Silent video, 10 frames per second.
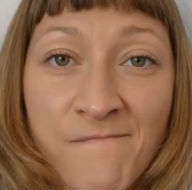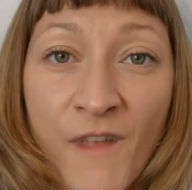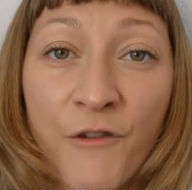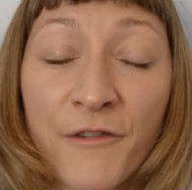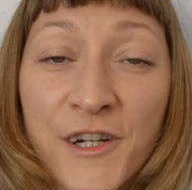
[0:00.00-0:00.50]

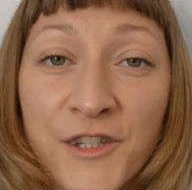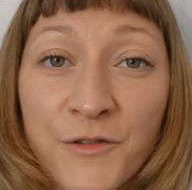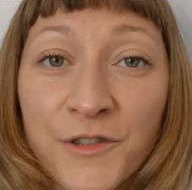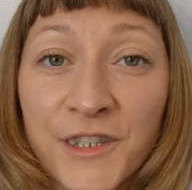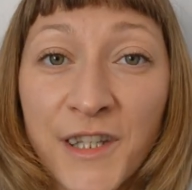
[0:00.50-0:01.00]
A first
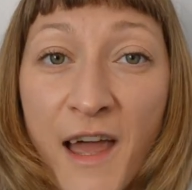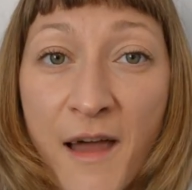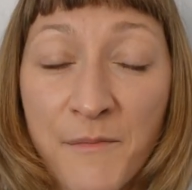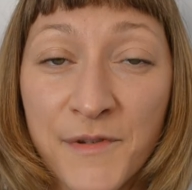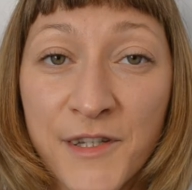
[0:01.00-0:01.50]
good
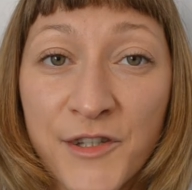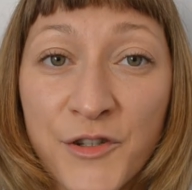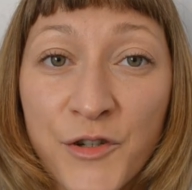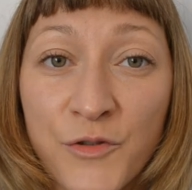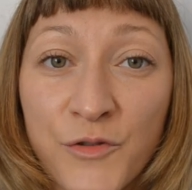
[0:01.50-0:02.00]
step is
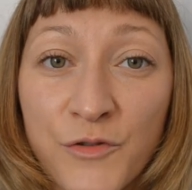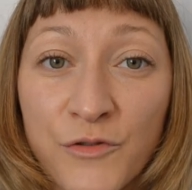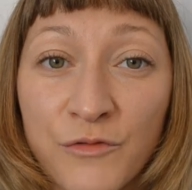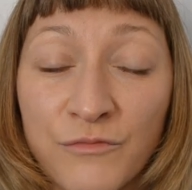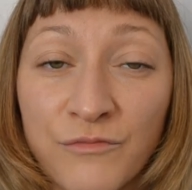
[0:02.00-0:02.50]
to